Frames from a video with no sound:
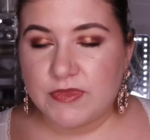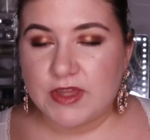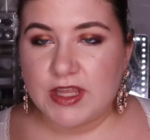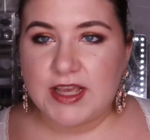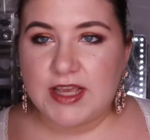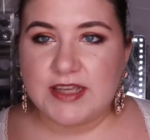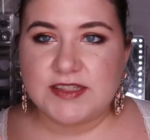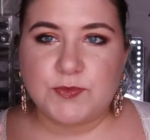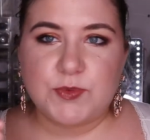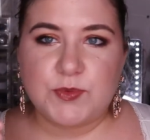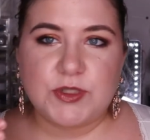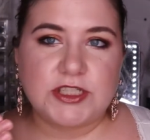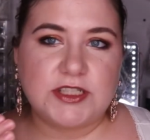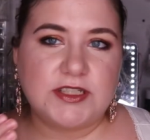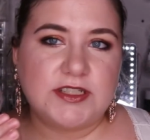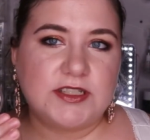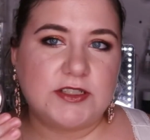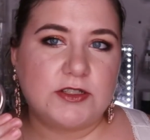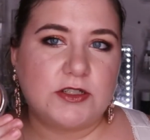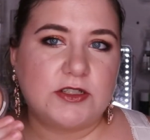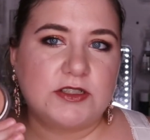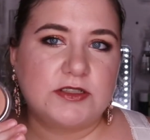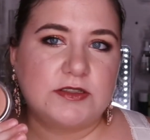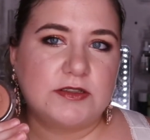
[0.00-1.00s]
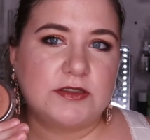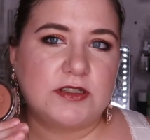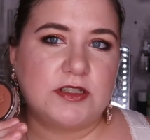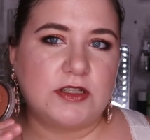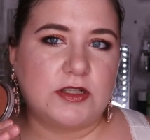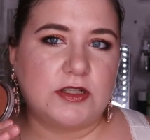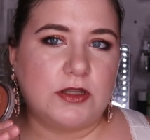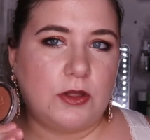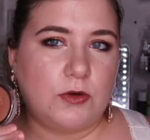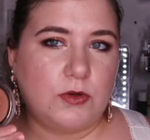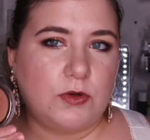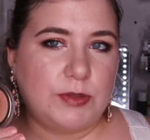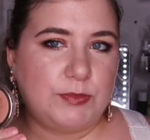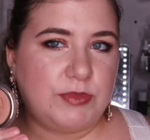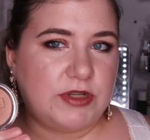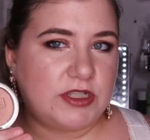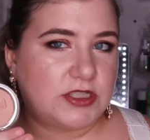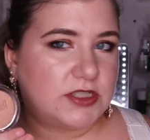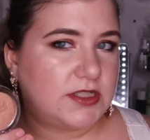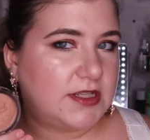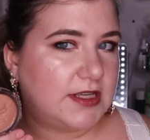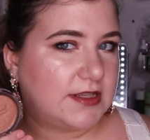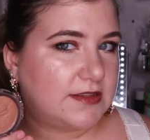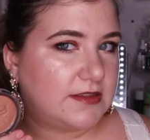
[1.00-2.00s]
Especially not a glowy
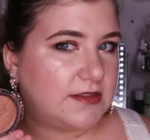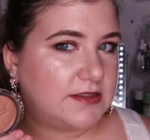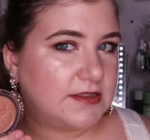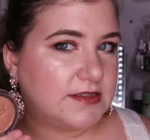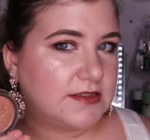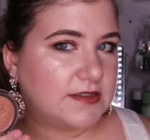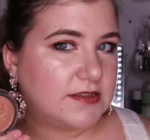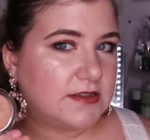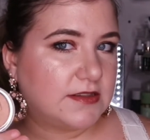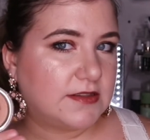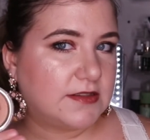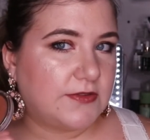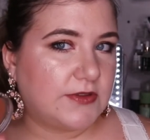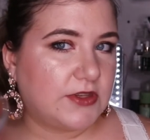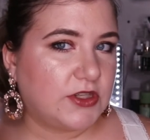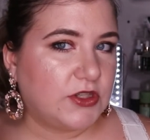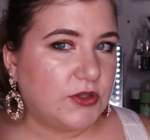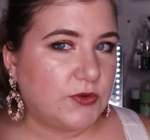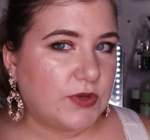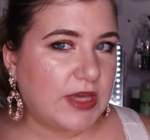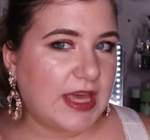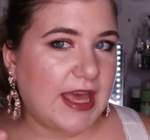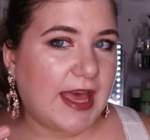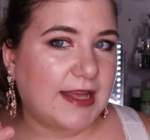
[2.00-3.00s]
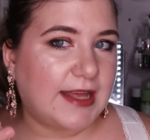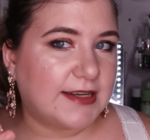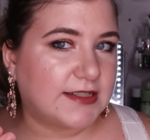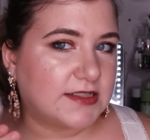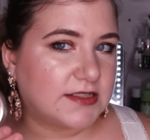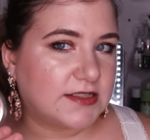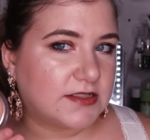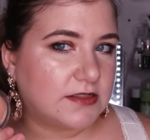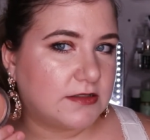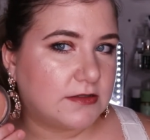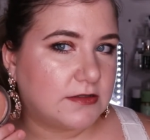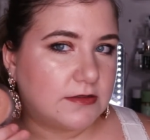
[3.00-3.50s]
blush like this. You can't